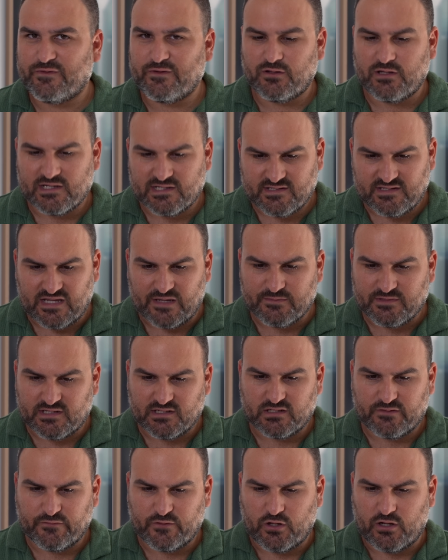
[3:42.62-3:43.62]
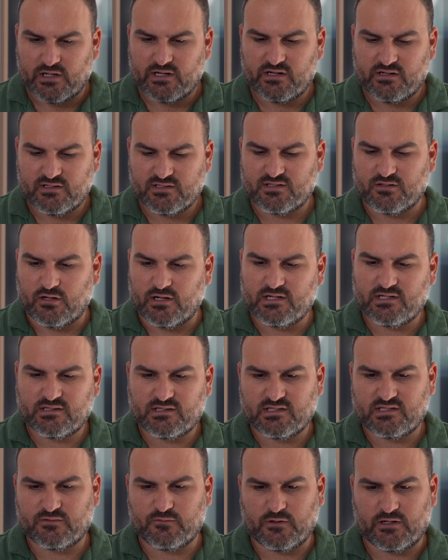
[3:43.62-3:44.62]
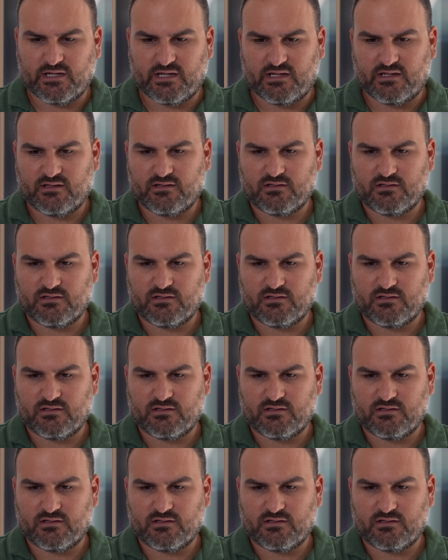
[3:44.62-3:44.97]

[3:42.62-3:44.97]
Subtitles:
feel like Samsung have kind of designed it this way